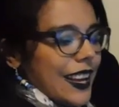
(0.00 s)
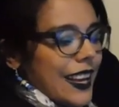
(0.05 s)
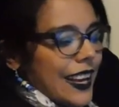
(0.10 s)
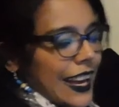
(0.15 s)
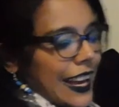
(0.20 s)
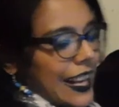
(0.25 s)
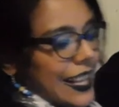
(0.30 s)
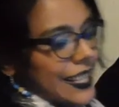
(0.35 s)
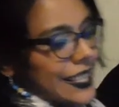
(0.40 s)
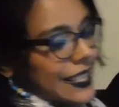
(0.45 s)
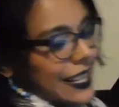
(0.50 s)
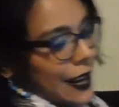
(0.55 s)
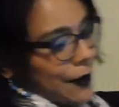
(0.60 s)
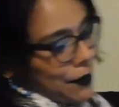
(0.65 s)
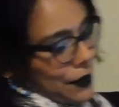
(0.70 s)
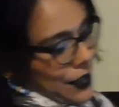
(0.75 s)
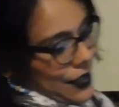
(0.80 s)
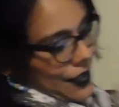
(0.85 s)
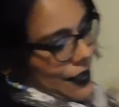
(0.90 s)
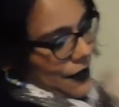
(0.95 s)

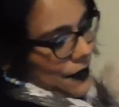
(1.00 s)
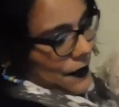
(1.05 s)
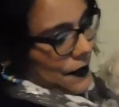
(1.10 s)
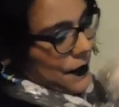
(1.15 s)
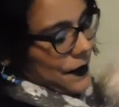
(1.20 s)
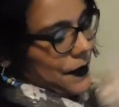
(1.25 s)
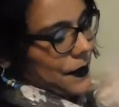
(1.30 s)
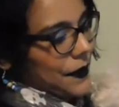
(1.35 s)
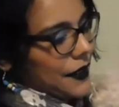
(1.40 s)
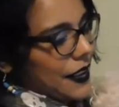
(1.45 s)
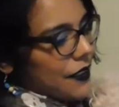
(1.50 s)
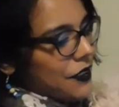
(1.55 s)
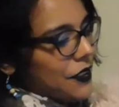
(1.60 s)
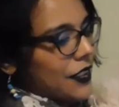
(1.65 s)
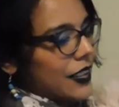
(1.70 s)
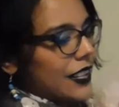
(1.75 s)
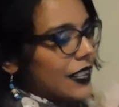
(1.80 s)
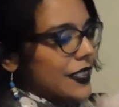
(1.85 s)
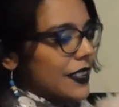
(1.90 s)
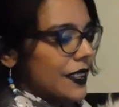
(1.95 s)
Except you
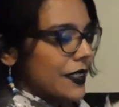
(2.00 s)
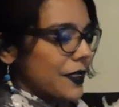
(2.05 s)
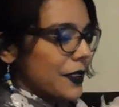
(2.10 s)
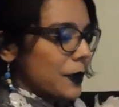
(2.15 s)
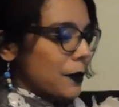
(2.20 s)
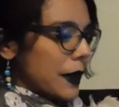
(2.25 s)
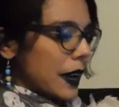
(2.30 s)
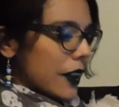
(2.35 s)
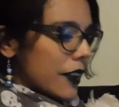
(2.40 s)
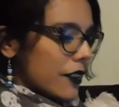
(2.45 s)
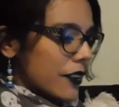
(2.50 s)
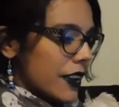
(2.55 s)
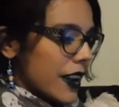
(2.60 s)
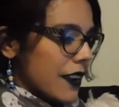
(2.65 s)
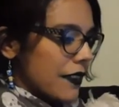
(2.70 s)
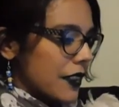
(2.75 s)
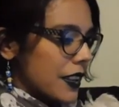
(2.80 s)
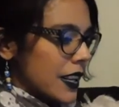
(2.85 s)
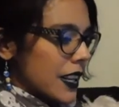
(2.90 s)
look at the third paragraph.